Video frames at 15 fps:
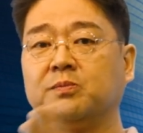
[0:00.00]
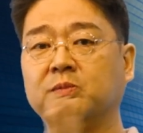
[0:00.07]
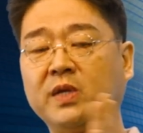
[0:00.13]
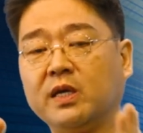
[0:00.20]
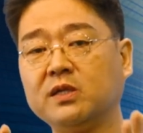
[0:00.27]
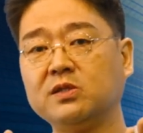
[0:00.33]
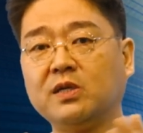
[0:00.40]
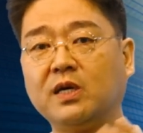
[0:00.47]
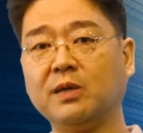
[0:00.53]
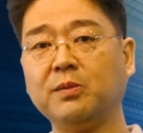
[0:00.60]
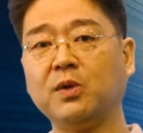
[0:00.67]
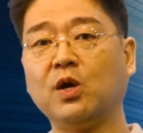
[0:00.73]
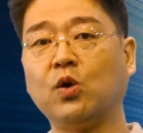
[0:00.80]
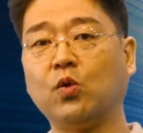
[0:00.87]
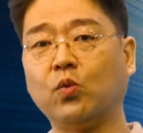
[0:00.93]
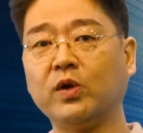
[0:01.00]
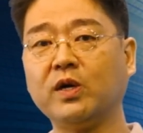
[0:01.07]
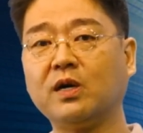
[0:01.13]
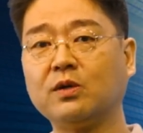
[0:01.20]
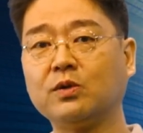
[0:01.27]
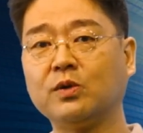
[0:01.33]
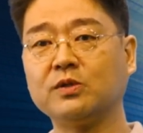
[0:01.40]
Next time, we
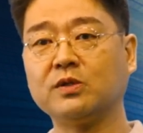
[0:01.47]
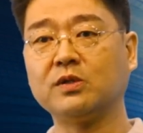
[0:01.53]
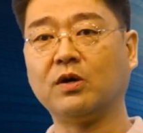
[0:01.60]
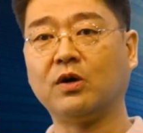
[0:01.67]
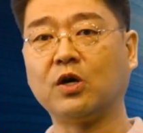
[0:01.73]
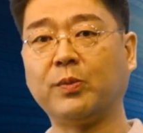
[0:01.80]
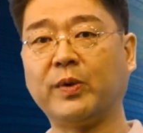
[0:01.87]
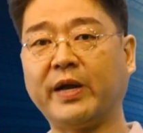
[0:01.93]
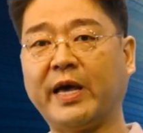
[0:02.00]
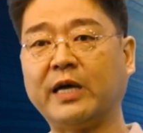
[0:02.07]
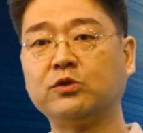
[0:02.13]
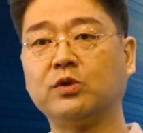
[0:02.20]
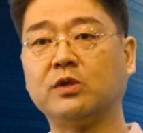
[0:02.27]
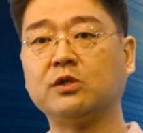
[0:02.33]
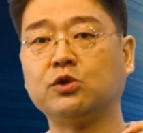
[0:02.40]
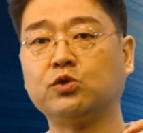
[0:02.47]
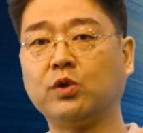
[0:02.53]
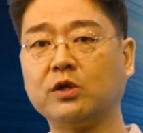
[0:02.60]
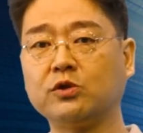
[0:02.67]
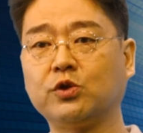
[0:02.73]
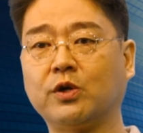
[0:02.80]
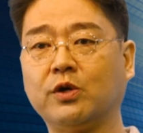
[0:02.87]
are going to talk about actual
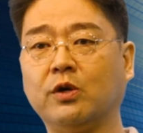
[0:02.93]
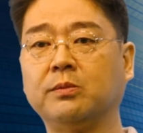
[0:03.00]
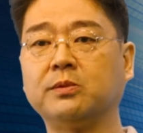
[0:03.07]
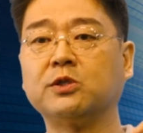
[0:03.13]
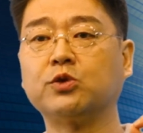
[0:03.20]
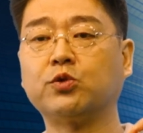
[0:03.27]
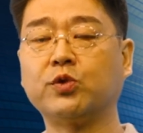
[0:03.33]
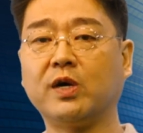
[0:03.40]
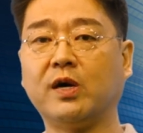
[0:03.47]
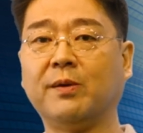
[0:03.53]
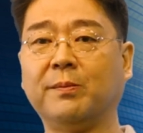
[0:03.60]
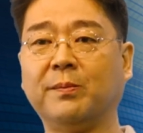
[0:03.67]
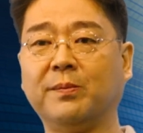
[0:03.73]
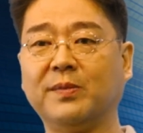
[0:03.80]
structure of Scrum,